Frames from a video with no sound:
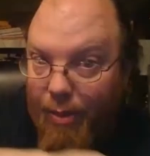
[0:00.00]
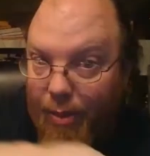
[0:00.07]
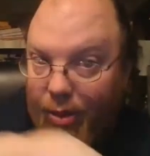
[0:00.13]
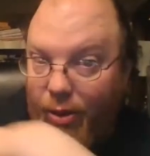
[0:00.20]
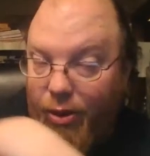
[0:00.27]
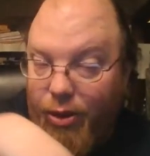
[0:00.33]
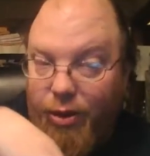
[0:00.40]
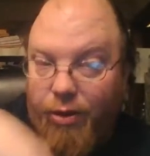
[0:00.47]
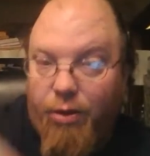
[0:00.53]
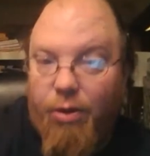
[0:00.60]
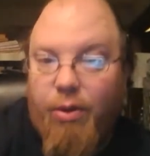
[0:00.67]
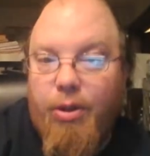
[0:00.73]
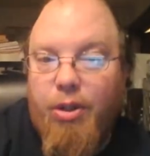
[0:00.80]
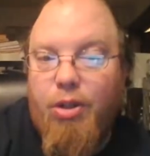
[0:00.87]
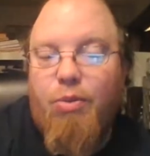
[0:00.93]
the ball. You can
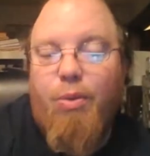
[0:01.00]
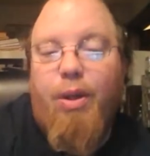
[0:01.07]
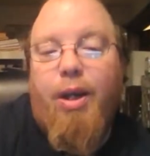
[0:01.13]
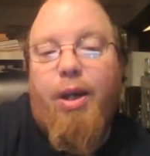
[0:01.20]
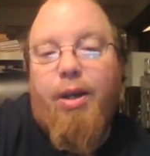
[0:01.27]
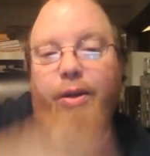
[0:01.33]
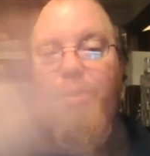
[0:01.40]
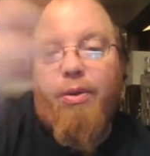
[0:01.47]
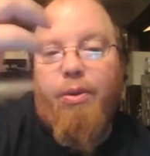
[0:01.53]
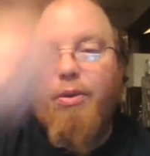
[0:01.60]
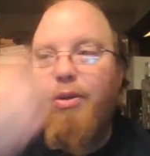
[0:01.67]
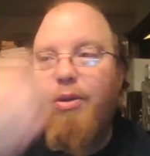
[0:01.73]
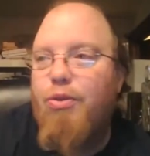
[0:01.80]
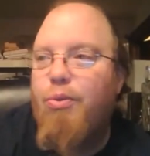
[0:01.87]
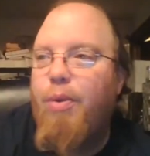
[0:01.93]
throw it this way, you can throw it
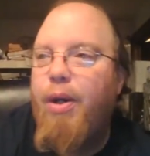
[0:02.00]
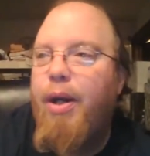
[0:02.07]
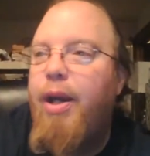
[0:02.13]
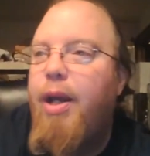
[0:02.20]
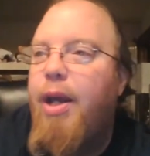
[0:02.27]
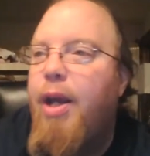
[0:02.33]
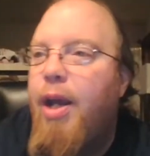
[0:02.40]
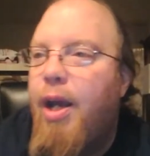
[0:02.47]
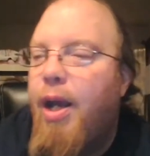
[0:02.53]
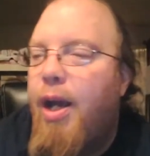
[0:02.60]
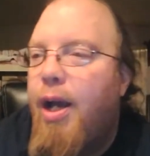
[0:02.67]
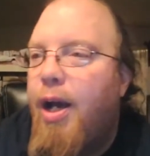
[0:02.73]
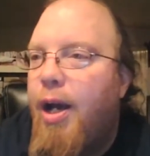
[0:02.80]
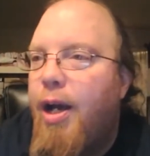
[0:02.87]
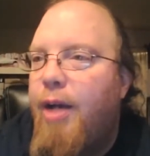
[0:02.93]
this way.
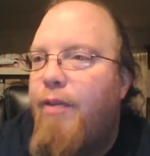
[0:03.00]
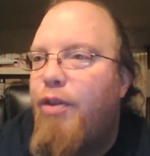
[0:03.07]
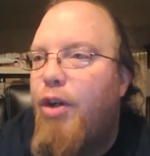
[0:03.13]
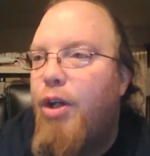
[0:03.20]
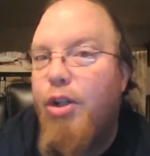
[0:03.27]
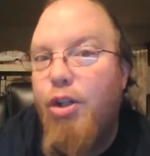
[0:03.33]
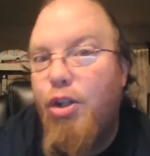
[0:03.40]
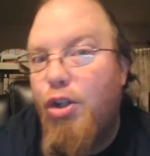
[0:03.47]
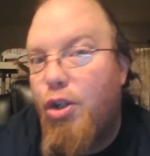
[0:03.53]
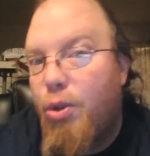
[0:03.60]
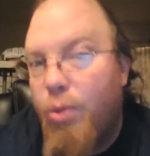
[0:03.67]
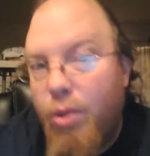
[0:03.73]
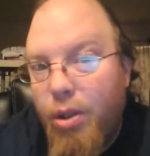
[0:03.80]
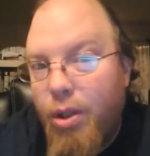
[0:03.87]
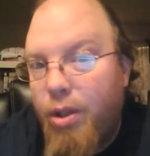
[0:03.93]
Uh, if you can
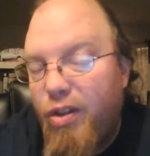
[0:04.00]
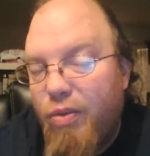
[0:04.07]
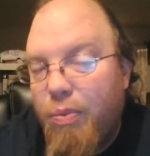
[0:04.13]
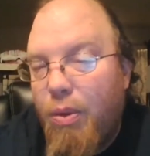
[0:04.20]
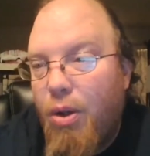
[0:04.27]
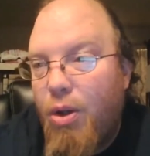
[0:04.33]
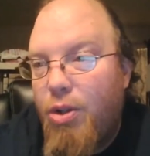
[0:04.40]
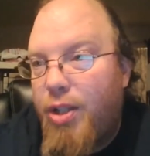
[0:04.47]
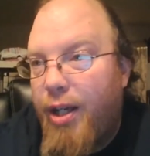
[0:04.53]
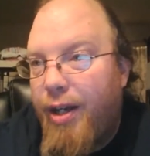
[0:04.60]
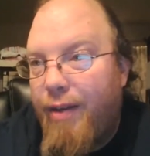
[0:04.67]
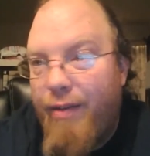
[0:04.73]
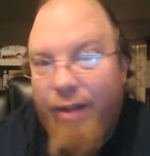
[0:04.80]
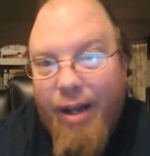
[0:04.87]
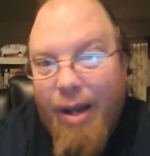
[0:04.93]
do curveballs, I
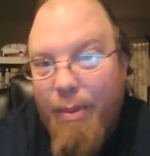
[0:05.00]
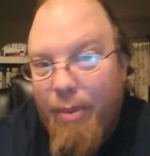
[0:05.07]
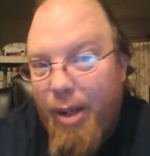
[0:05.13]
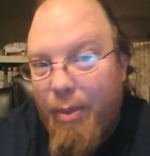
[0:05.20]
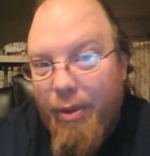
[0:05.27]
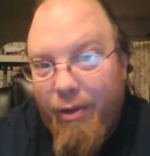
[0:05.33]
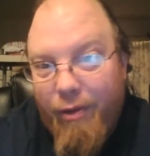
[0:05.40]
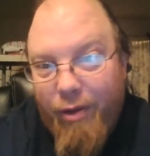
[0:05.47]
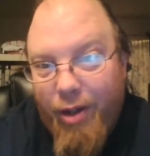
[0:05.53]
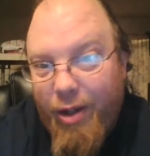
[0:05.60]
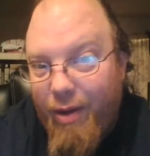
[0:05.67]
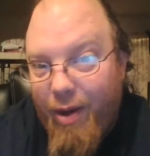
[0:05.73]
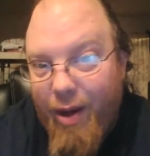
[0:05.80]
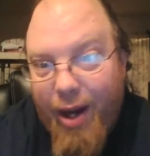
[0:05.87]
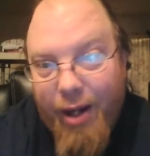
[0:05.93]
have not been able to
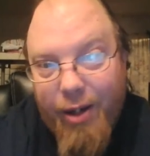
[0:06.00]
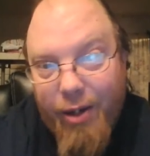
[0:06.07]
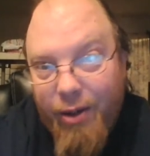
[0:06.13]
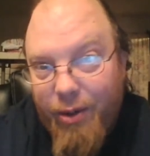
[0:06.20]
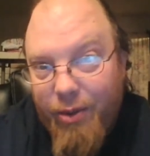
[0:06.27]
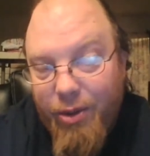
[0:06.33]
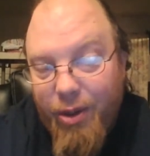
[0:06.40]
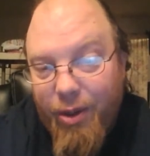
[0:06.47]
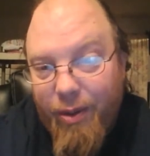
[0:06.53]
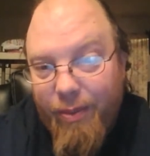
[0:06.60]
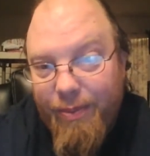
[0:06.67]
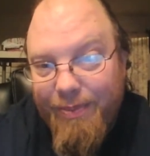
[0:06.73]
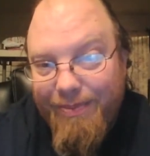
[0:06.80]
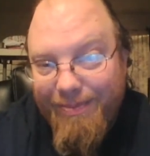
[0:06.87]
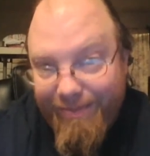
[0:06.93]
figure out how to do so.
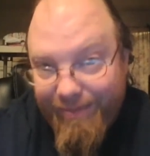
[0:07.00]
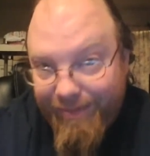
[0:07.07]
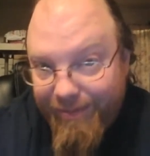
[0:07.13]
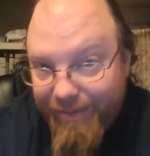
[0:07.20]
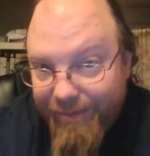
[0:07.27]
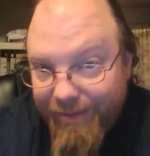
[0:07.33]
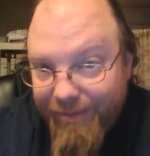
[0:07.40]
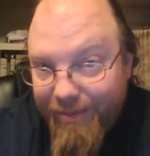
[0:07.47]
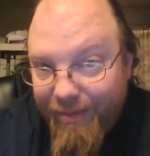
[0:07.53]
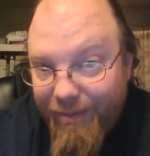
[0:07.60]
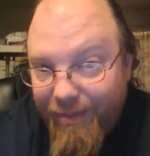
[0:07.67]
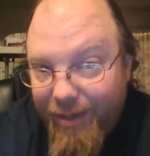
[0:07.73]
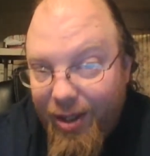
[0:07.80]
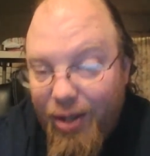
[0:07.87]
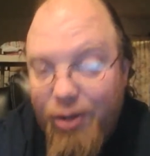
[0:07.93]

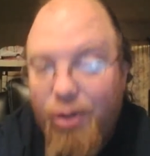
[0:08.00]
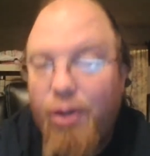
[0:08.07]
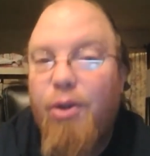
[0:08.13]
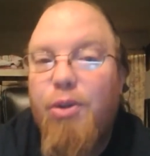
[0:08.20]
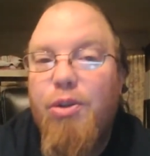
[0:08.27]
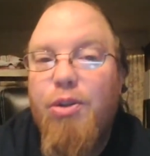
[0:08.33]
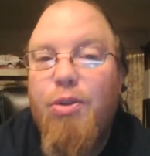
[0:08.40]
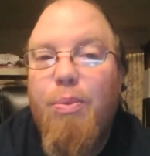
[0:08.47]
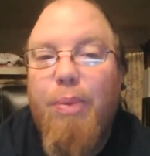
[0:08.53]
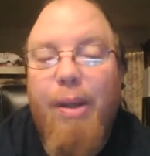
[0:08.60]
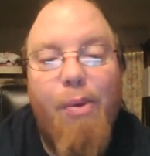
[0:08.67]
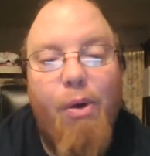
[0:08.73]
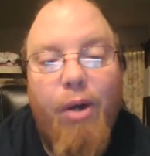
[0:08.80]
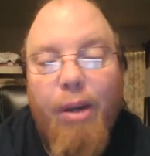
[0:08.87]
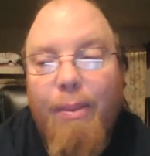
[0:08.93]
So those who play
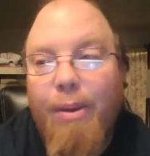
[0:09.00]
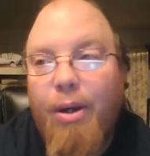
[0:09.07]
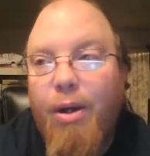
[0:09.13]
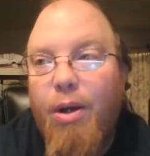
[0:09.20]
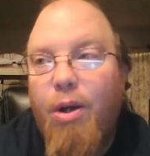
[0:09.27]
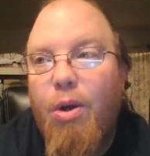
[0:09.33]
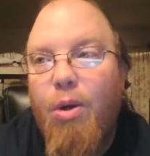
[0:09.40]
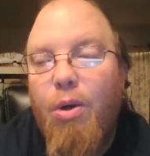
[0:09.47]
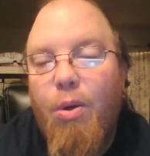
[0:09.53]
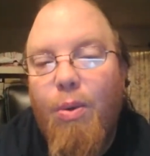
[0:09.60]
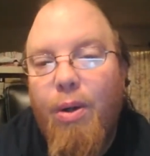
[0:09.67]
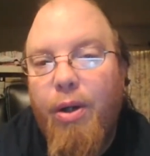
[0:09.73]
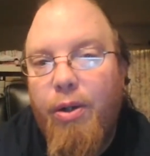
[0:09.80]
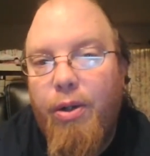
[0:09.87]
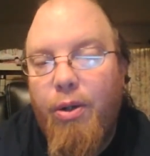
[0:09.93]
Pokemon Go, who
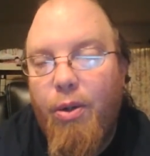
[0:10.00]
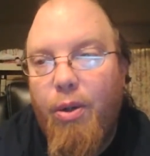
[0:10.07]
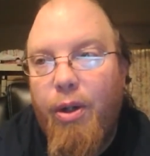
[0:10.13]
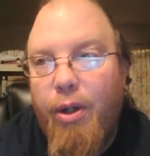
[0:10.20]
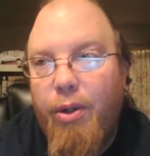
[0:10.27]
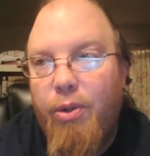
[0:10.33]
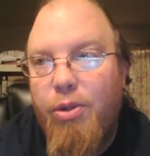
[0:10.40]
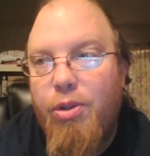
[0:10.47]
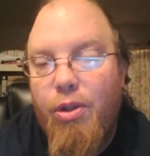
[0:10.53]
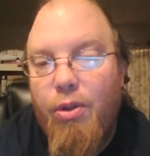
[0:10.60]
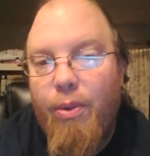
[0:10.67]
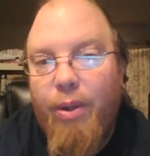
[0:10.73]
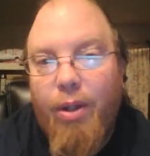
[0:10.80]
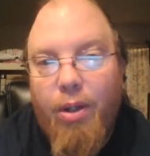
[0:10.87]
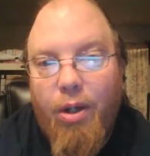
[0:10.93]
want to, who are used to
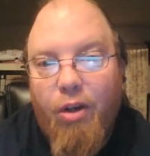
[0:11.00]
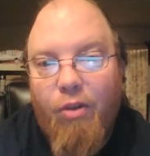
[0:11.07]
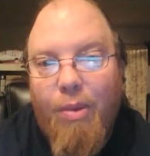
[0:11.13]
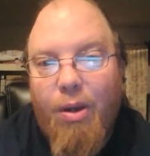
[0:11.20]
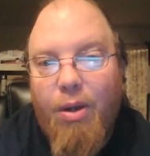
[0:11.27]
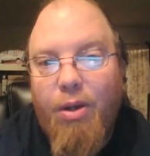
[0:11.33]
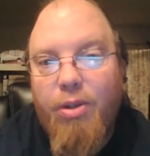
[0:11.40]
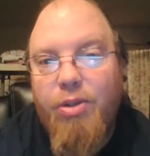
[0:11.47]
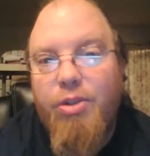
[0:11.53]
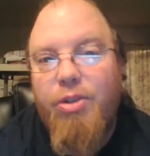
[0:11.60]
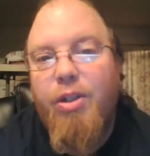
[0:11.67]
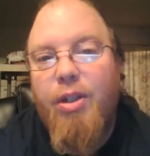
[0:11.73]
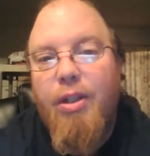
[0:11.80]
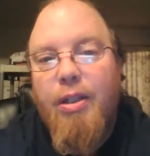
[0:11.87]
doing curveballs,